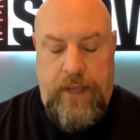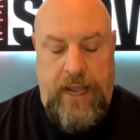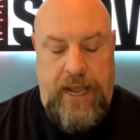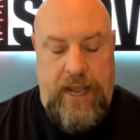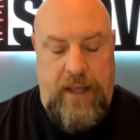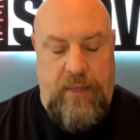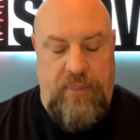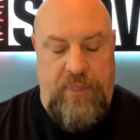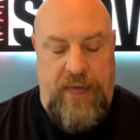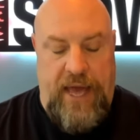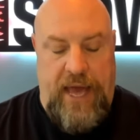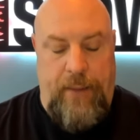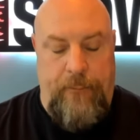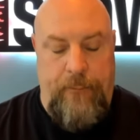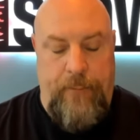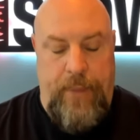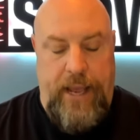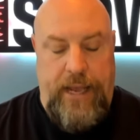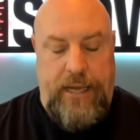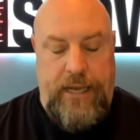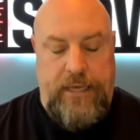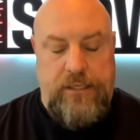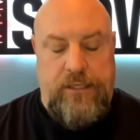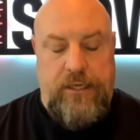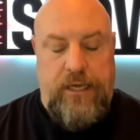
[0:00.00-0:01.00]
and that
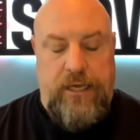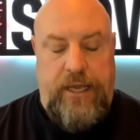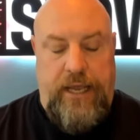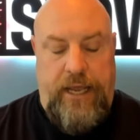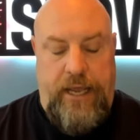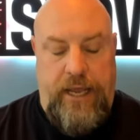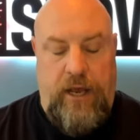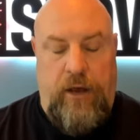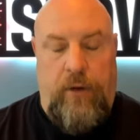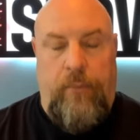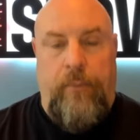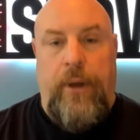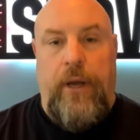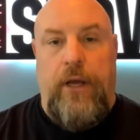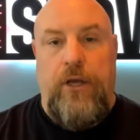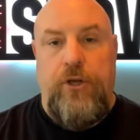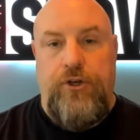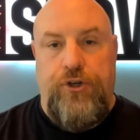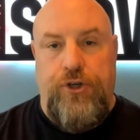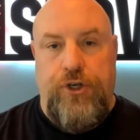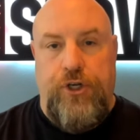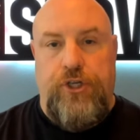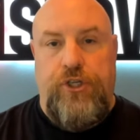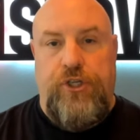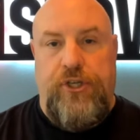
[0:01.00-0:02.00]
makes him
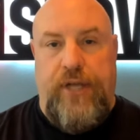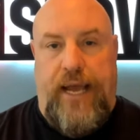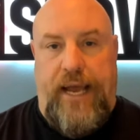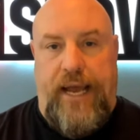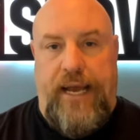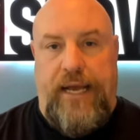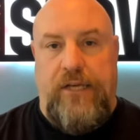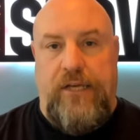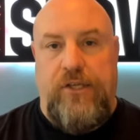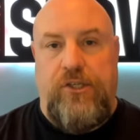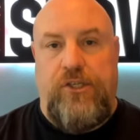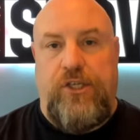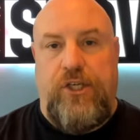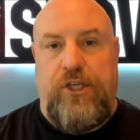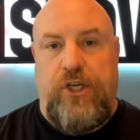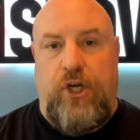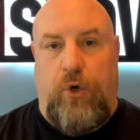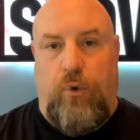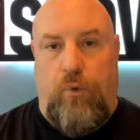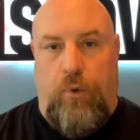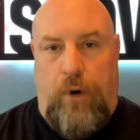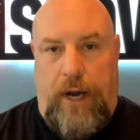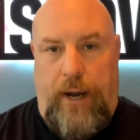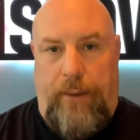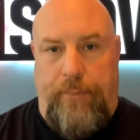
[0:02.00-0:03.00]
just as
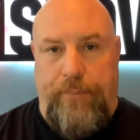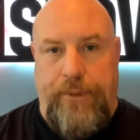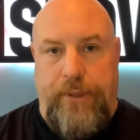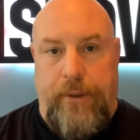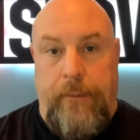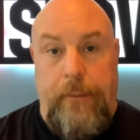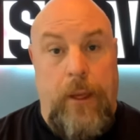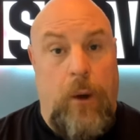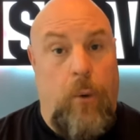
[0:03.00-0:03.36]
corrupt,